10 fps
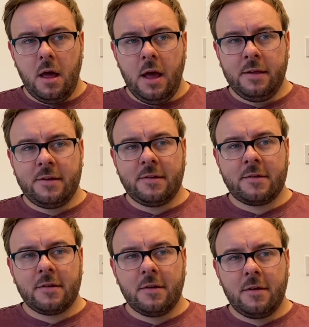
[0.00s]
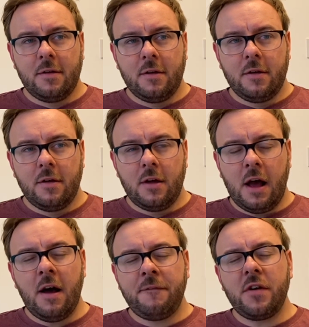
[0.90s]
It just,
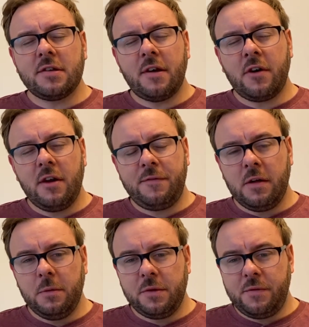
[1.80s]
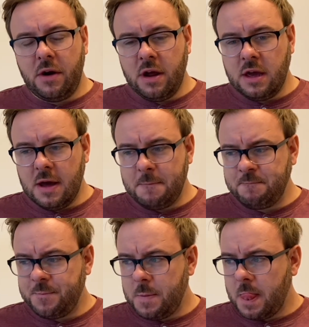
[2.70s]
at first I kind of felt it was a very, I
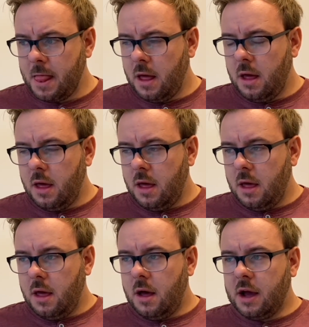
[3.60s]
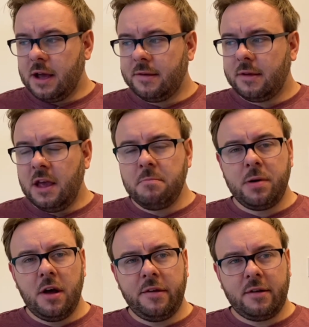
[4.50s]
guess,
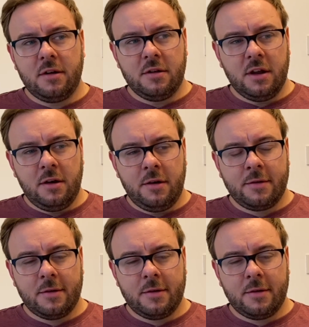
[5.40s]
impersonal and